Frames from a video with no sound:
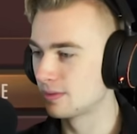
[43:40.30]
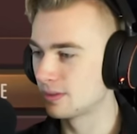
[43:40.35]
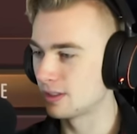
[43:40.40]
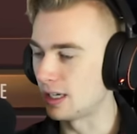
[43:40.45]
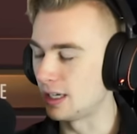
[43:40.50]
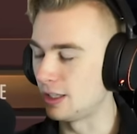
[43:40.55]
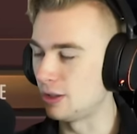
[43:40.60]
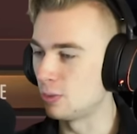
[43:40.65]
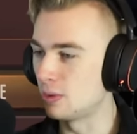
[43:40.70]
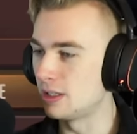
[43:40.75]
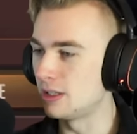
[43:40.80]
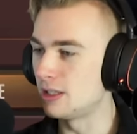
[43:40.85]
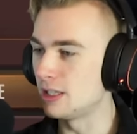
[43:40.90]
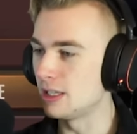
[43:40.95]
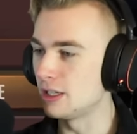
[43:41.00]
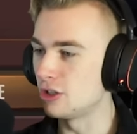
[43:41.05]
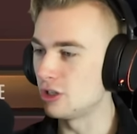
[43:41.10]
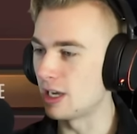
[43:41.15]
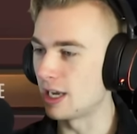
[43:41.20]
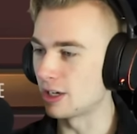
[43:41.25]
And the one
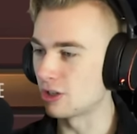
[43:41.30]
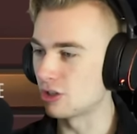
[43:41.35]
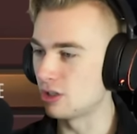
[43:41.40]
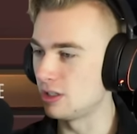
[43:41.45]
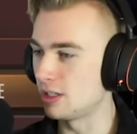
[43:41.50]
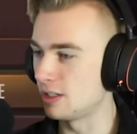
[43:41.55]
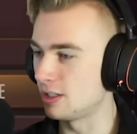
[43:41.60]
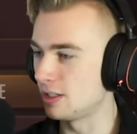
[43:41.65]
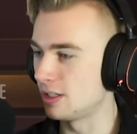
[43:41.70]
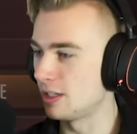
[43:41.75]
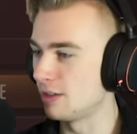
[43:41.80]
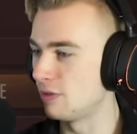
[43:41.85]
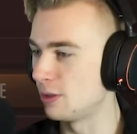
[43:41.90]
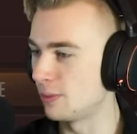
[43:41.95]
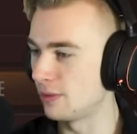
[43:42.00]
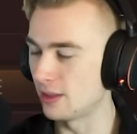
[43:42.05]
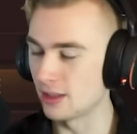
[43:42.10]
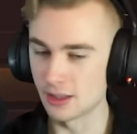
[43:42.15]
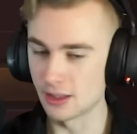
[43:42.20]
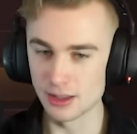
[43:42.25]
thing she actually does,
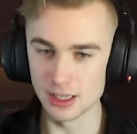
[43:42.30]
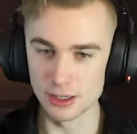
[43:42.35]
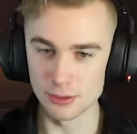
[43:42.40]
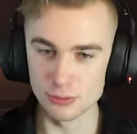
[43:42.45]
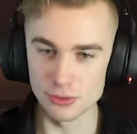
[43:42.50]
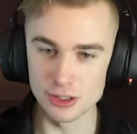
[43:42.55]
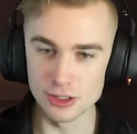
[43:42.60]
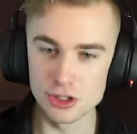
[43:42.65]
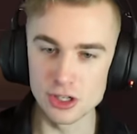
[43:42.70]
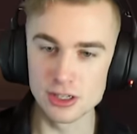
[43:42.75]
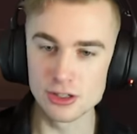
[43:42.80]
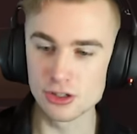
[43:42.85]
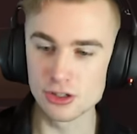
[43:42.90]
giving the thing regen,